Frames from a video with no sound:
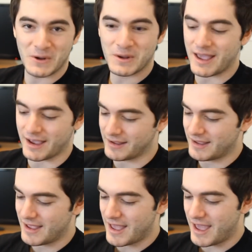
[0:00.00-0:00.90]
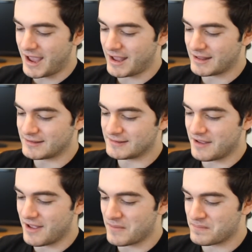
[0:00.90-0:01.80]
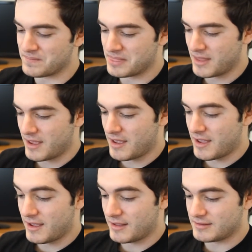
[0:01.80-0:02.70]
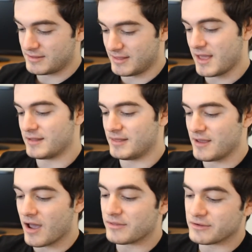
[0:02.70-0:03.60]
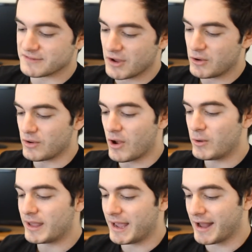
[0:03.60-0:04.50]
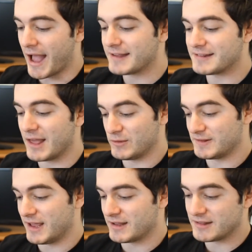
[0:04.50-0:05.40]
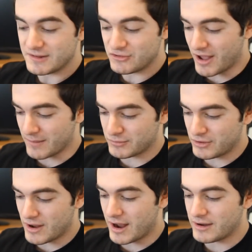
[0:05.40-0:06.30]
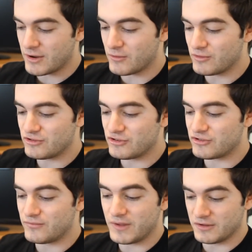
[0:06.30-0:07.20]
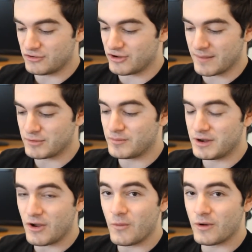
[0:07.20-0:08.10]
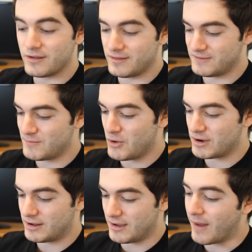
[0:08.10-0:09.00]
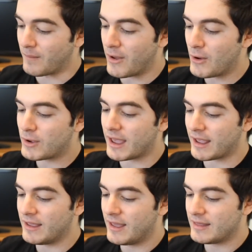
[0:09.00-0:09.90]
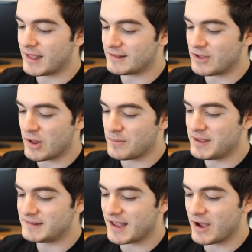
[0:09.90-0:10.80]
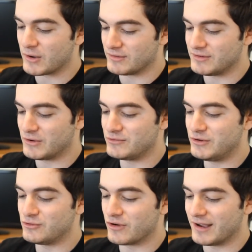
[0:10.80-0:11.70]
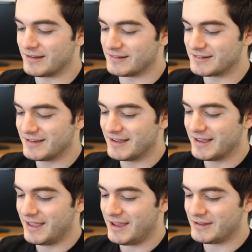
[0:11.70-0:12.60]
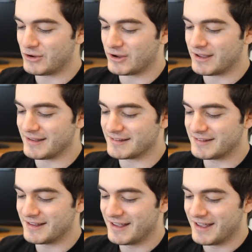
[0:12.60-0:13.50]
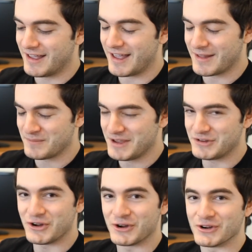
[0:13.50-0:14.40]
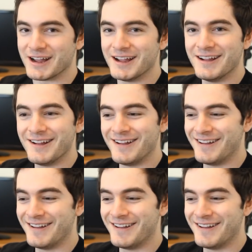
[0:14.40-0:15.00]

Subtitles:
Okay, and then the author's note. Okay, guys, that was the end of this chapter. I know it was just a filler chapter, but don't worry, there's more to come. Okay, that is all. Peace out. Don't do drugs. Eat cookies. And be sugary.